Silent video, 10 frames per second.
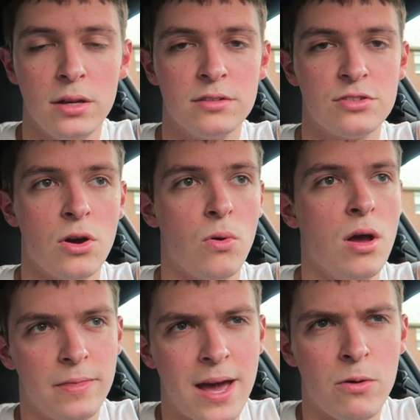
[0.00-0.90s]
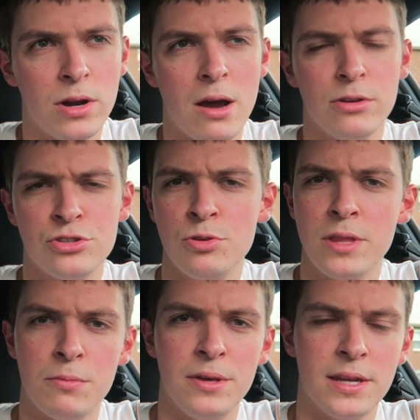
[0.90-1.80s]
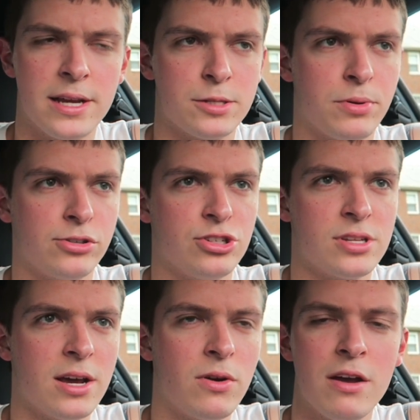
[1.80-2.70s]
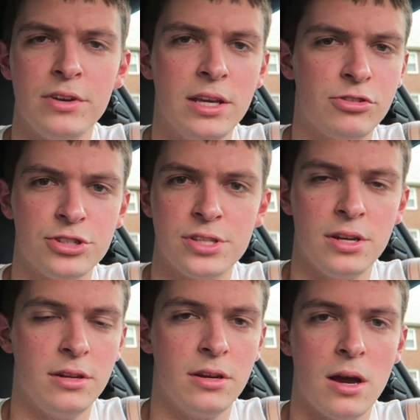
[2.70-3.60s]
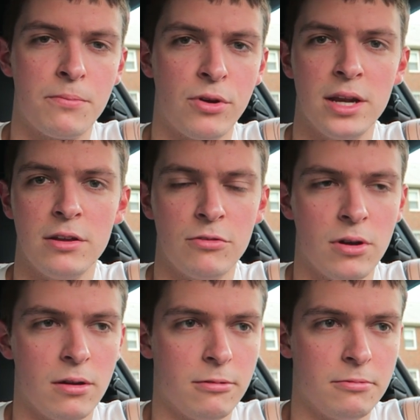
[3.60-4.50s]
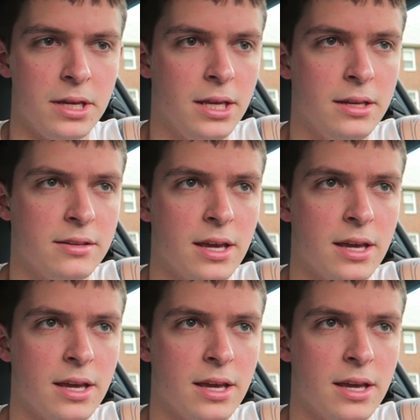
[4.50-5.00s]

And so I would assume that'd be the next purchase. I don't have any interest in upgrading into